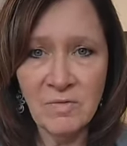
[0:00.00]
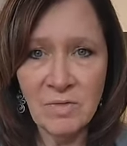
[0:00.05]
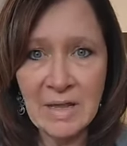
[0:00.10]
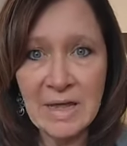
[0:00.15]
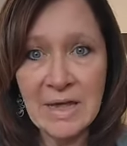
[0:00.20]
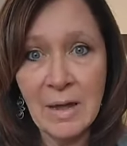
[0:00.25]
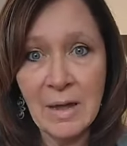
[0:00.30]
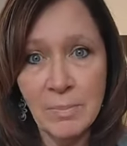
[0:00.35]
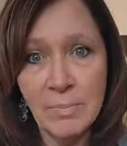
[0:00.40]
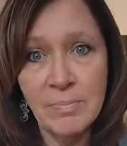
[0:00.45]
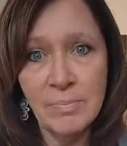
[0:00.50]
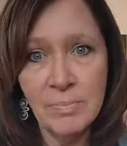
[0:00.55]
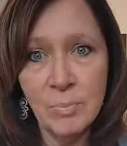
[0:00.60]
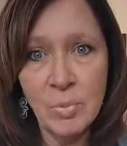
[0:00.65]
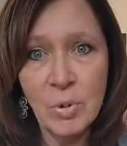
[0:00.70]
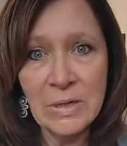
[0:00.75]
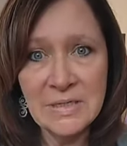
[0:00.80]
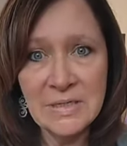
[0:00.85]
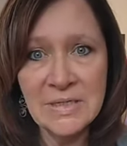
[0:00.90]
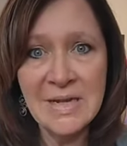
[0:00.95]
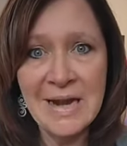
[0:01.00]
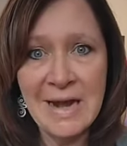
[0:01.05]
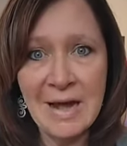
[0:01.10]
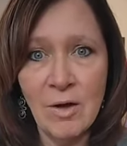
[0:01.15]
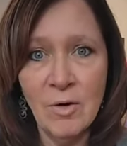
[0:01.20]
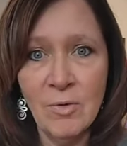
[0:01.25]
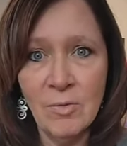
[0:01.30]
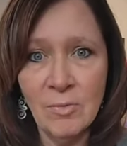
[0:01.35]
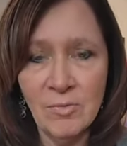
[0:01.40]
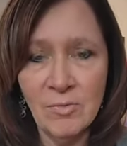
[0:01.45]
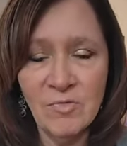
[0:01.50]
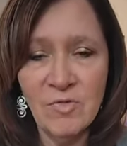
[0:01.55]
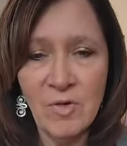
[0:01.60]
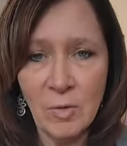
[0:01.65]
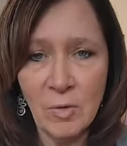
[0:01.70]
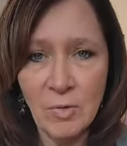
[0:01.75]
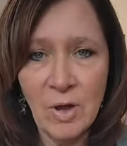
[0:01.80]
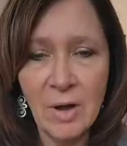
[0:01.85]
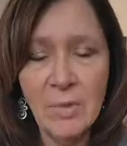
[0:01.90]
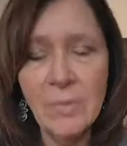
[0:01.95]
like a printed out
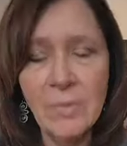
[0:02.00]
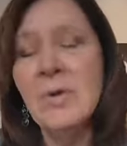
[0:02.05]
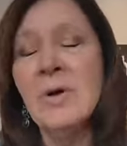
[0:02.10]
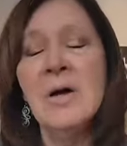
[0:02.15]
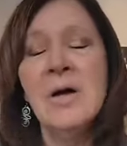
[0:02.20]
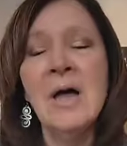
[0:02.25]
photo.